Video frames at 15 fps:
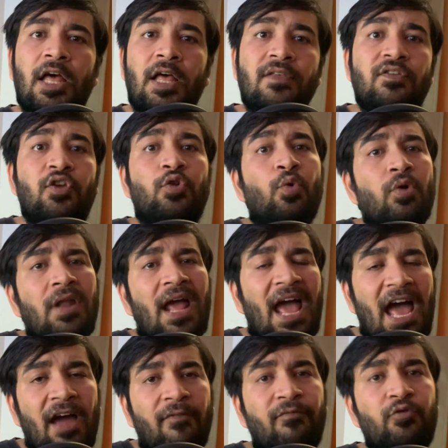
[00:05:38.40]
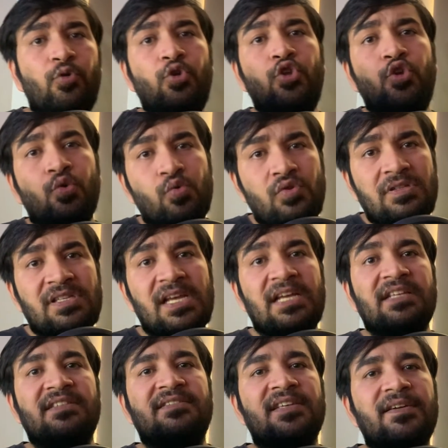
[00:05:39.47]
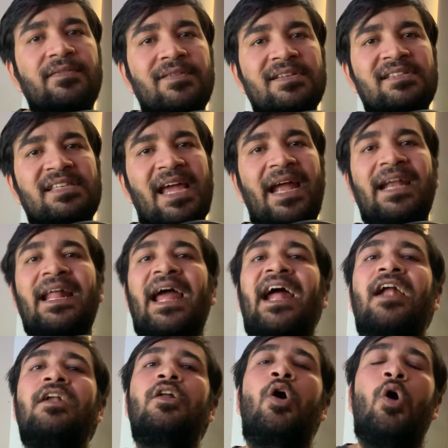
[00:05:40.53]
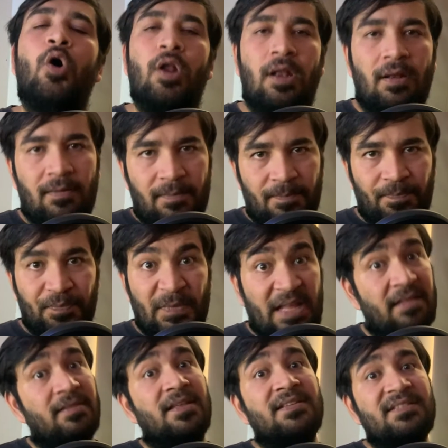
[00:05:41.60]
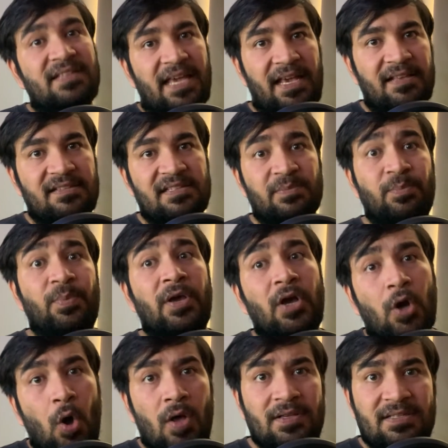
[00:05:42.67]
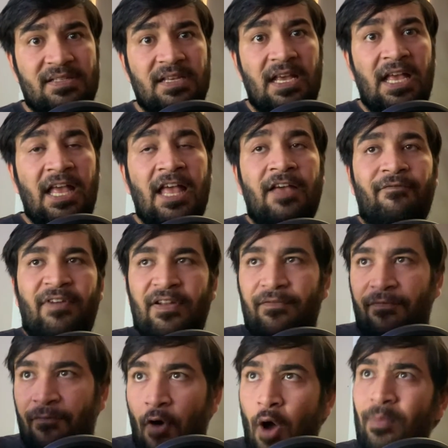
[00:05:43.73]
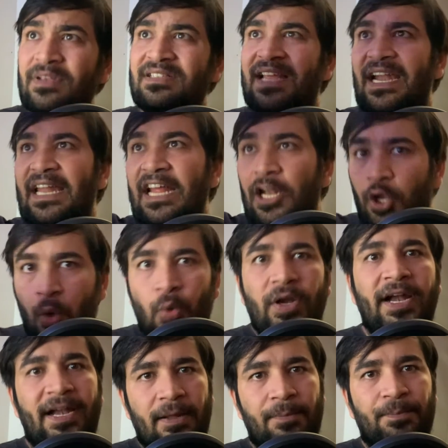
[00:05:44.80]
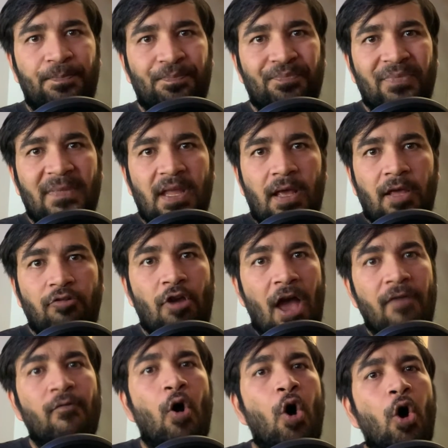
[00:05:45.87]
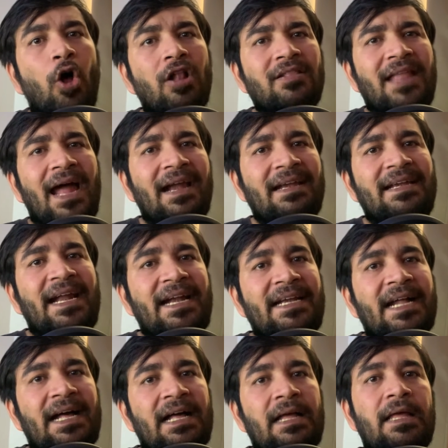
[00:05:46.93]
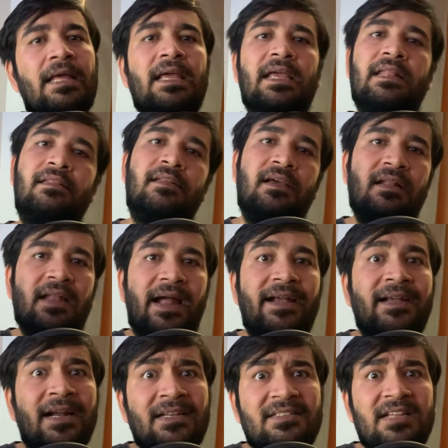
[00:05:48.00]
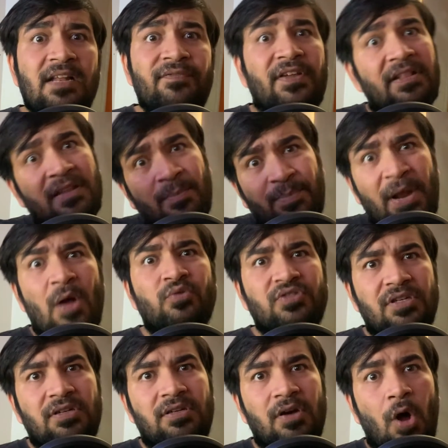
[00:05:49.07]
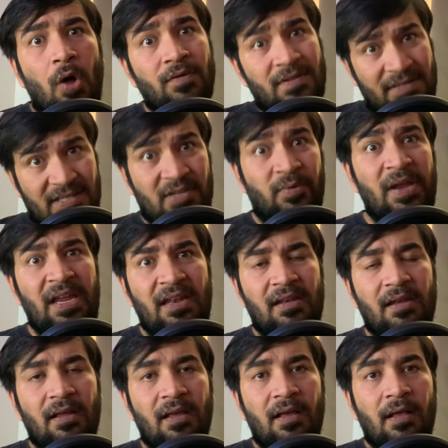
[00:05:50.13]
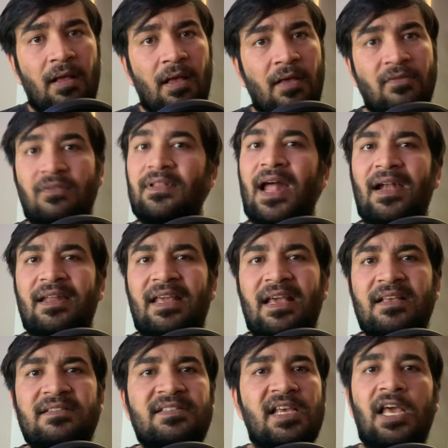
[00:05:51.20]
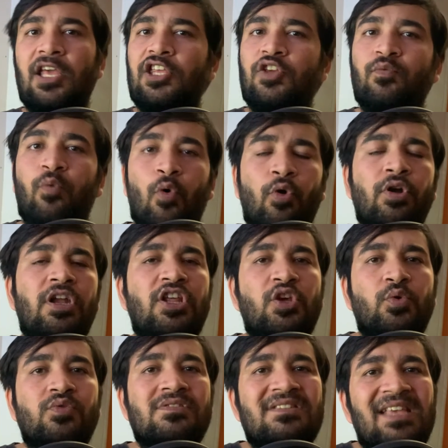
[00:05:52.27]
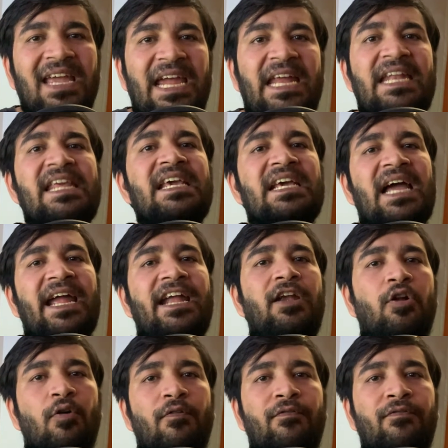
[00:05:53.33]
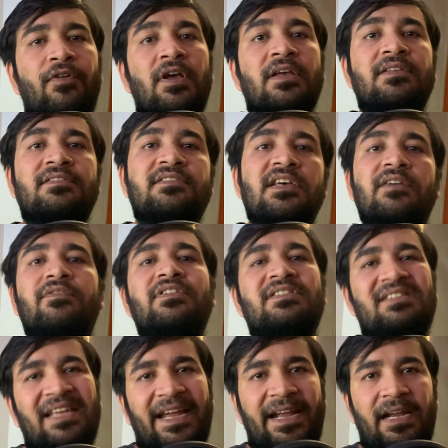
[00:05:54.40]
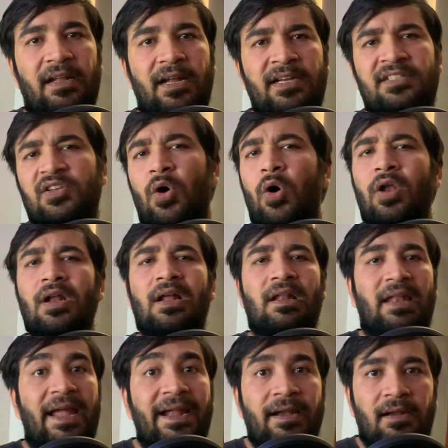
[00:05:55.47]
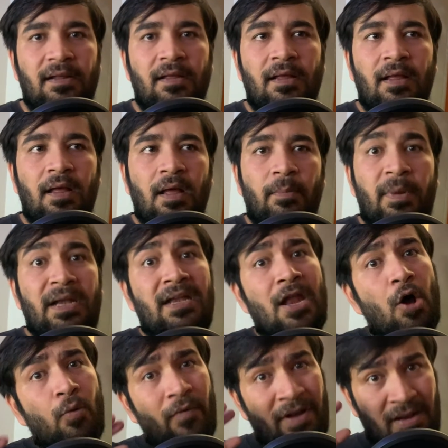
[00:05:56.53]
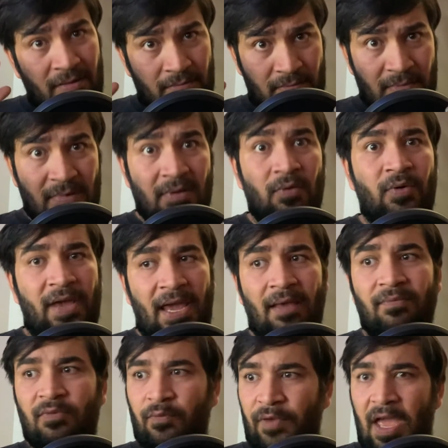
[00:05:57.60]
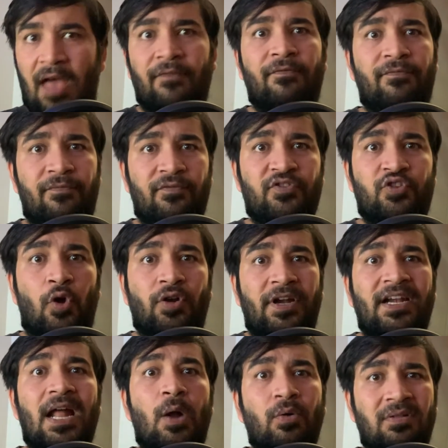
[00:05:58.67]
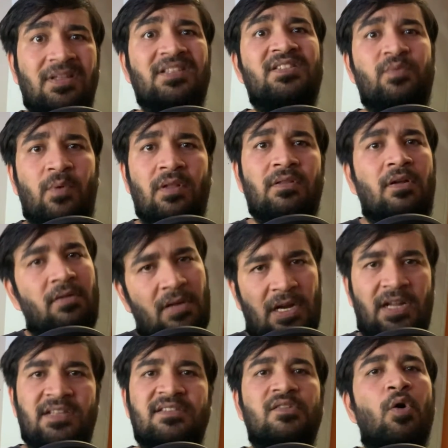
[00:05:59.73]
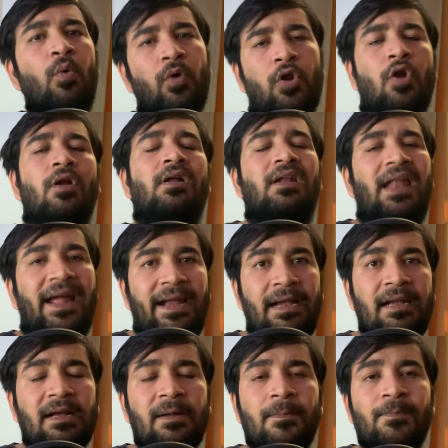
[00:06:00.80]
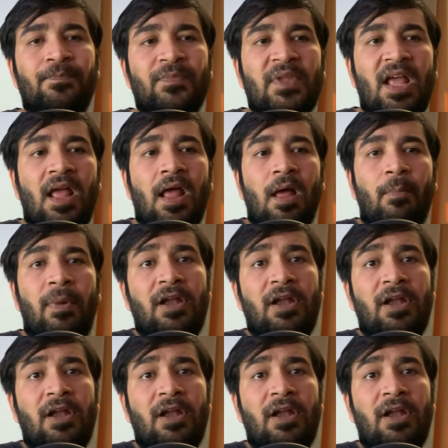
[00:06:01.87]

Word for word: So you don't have to use server side at all in this case because when form is getting loaded, you have all that data in the client itself, in the browser, on the screen. So in that case, you won't use any kind of server side. It's all client. But now when, okay, so we have sorted out this one that it is overall client. But